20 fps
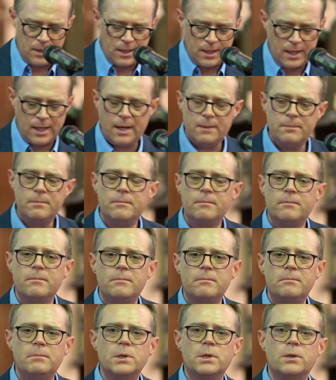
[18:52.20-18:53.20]

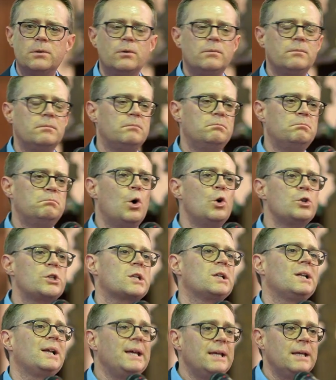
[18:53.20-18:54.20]
but
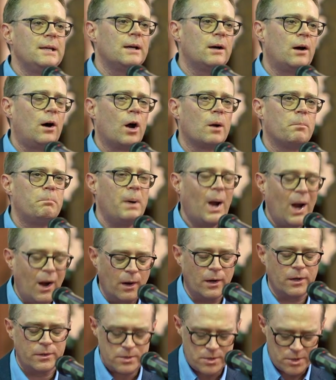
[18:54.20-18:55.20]
mostly our
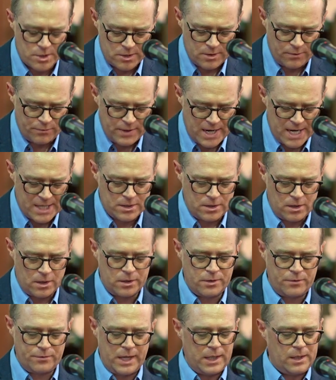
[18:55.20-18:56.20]
parents affect
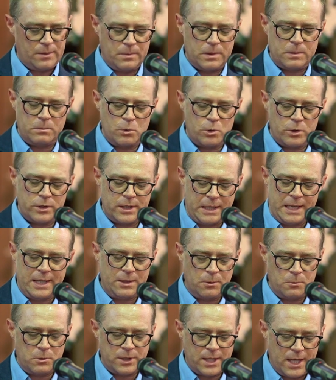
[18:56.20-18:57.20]
our development more than
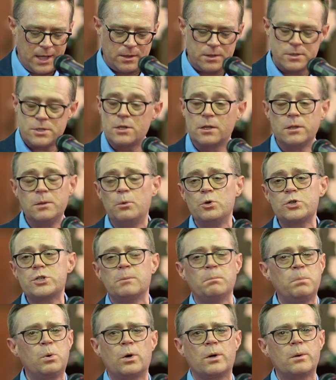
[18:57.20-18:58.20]
anyone else. They're the most
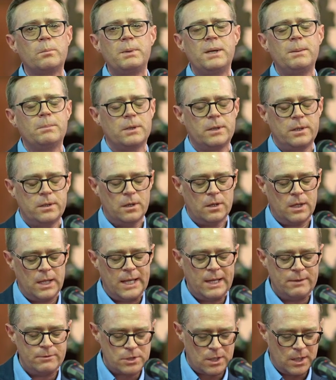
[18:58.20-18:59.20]
important people in our
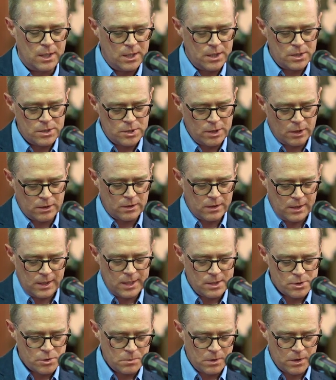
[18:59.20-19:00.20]
lives,
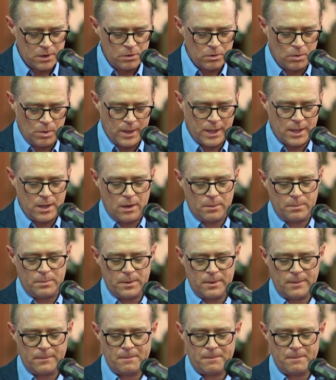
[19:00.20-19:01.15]
certainly as we're growing up.